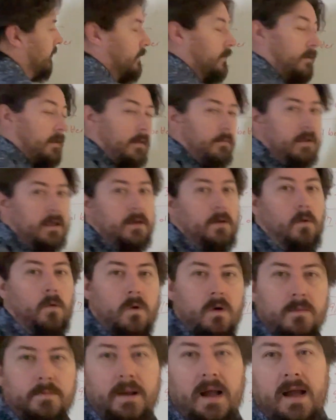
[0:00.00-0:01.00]
limit
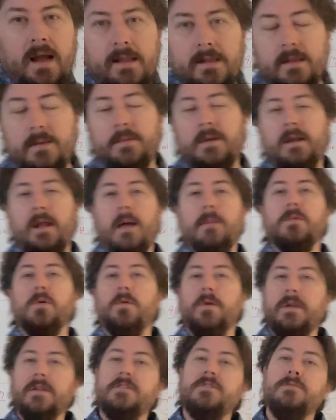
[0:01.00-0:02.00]
or pot limit, I'm
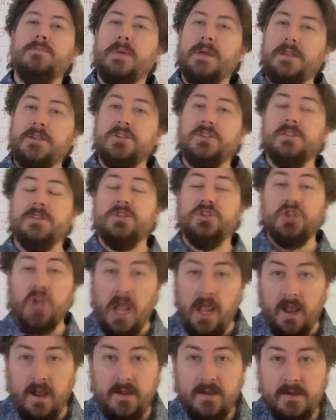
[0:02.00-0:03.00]
going to pitch the
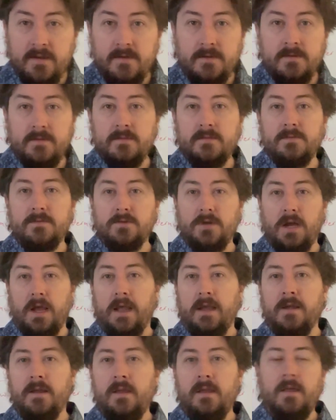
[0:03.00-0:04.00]
Jack,
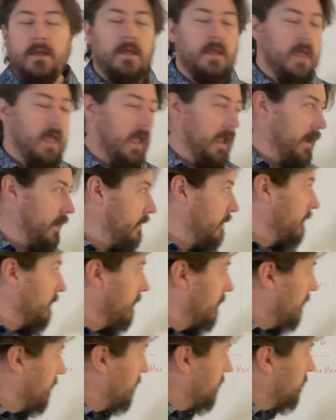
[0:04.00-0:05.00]
okay? And
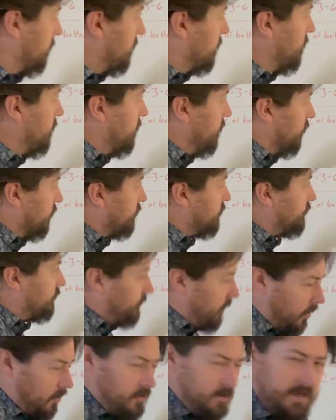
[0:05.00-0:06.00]
your
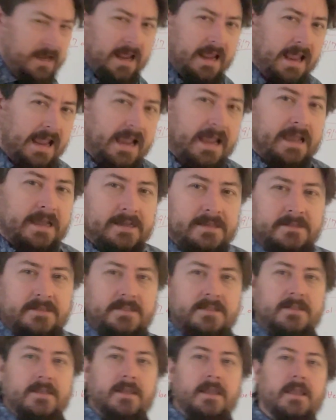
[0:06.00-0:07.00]
starting
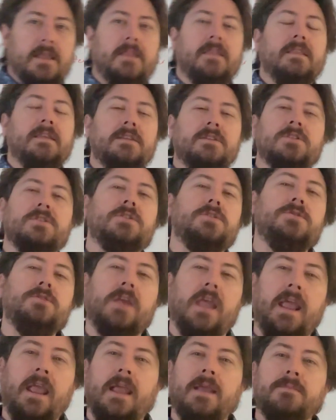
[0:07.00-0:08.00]
hands in these 2
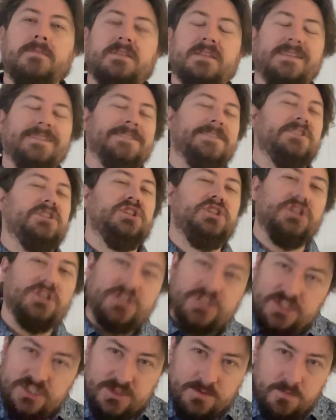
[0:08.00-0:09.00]
games is
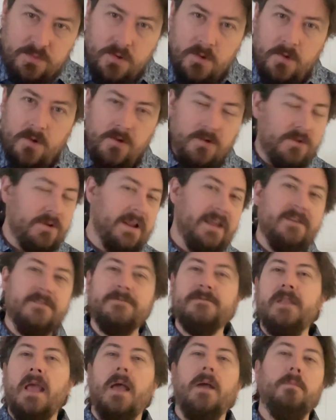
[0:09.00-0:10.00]
just as important,
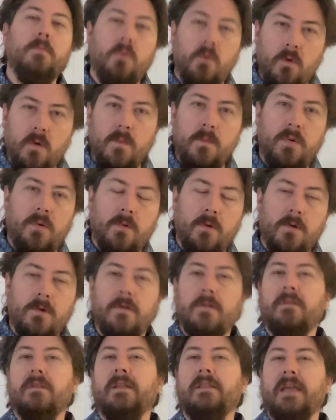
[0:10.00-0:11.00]
if not more
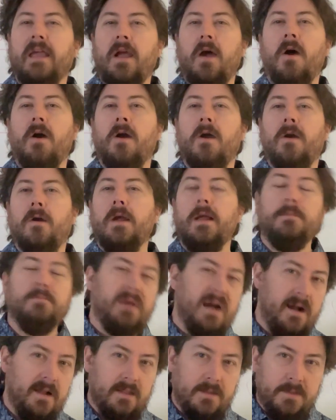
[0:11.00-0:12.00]
important, than they are in
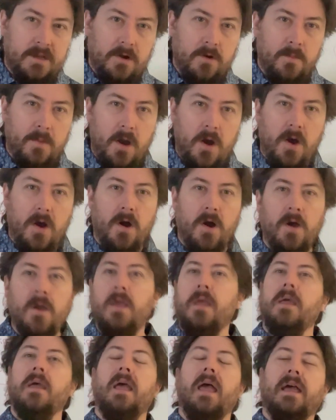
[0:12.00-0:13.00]
pot limit Omaha,
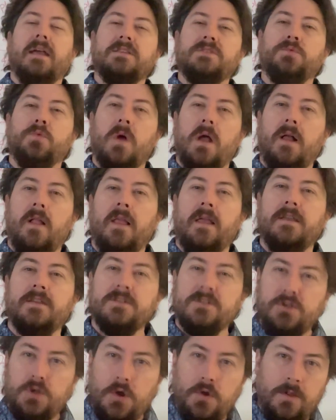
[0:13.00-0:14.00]
as well
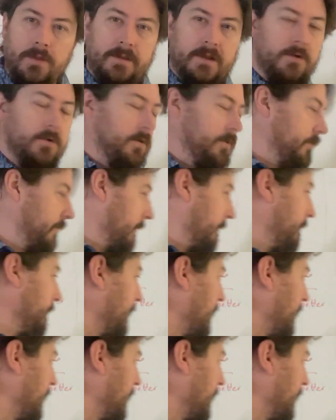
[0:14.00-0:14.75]
as no limit Hold'em.